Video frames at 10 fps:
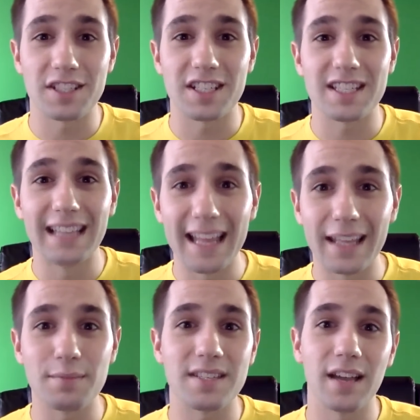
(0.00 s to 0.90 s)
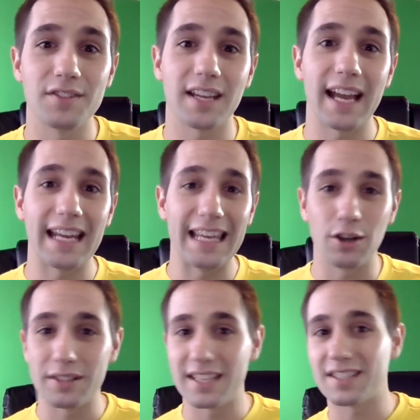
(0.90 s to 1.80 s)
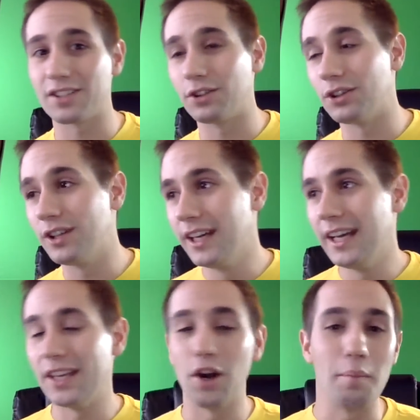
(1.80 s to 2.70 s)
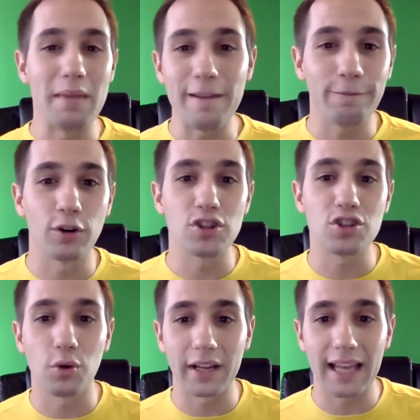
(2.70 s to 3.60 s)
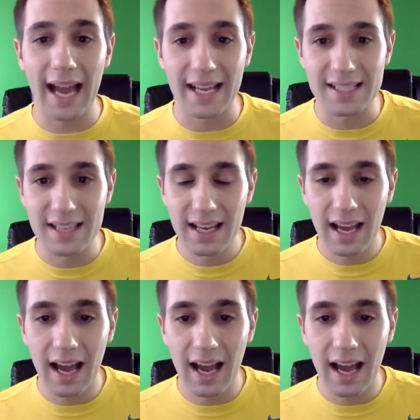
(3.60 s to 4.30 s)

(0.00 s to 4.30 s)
that just lend themselves to kind of egotistical, you know, me first sort of guys.